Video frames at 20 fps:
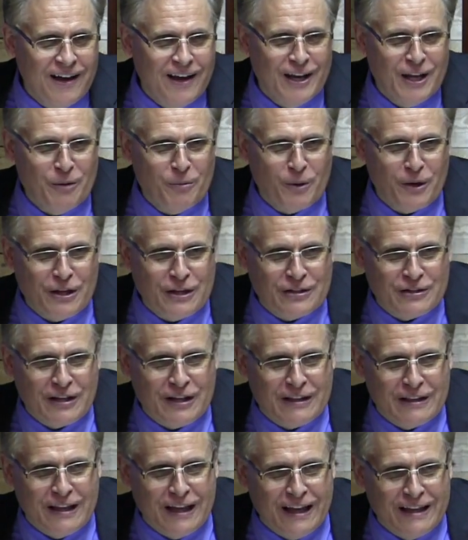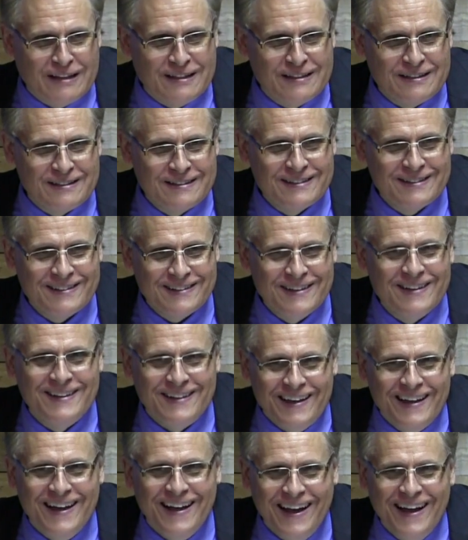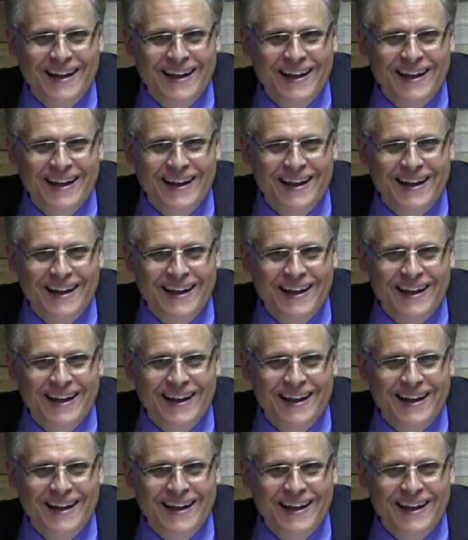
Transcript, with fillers: Anybody said that? Yeah.